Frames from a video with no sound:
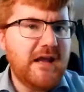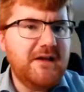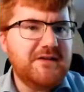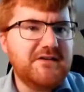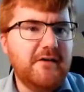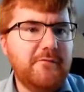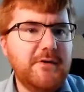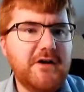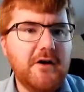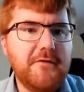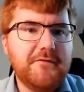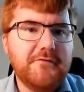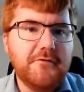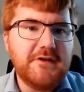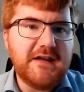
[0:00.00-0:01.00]
So if we go
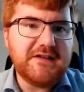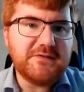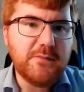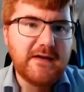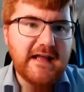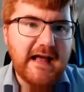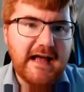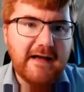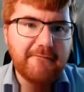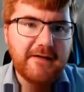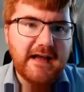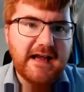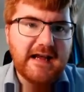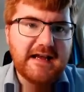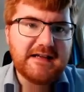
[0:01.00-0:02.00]
through this, we have
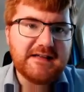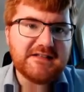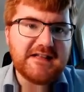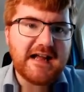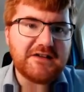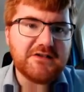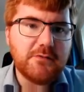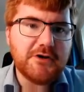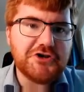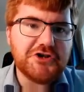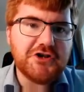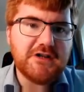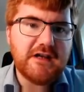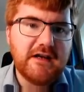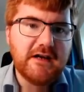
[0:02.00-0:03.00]
a stats
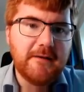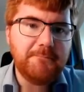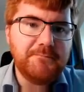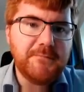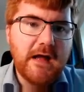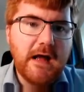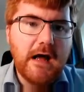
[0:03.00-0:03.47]
question here,